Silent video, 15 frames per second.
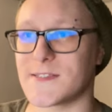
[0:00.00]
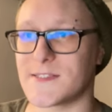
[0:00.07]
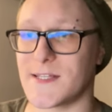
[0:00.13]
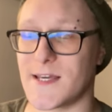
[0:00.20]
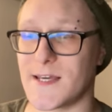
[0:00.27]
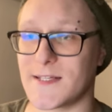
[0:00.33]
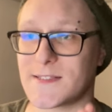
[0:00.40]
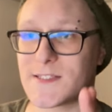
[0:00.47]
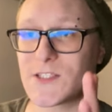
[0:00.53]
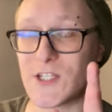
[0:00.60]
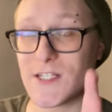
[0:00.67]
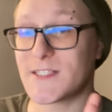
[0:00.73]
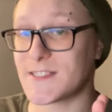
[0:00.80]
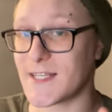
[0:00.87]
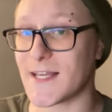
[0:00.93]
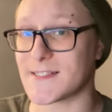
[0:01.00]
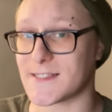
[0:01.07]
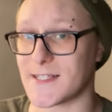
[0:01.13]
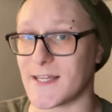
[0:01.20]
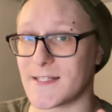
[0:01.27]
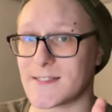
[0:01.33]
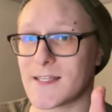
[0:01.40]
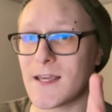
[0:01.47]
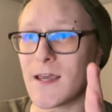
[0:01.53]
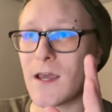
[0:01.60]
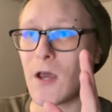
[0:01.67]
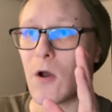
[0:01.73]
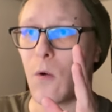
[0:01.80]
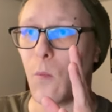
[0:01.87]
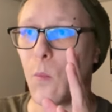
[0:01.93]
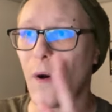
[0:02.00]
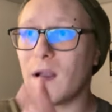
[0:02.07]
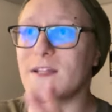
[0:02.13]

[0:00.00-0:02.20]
this. She says this. What